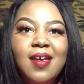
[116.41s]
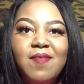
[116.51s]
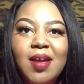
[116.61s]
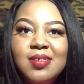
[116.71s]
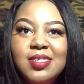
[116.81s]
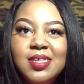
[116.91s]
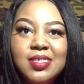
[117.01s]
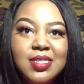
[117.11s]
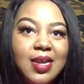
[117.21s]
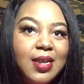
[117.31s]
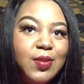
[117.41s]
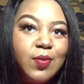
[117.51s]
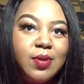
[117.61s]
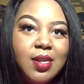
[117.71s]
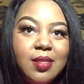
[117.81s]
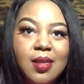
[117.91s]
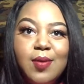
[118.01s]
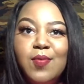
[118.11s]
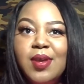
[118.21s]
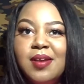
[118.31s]
If y'all see this light doing
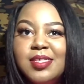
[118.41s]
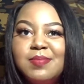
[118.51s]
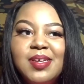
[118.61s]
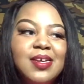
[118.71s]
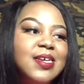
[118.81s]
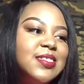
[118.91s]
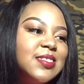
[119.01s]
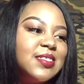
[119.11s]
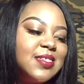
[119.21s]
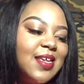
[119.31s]
anything weird, it's because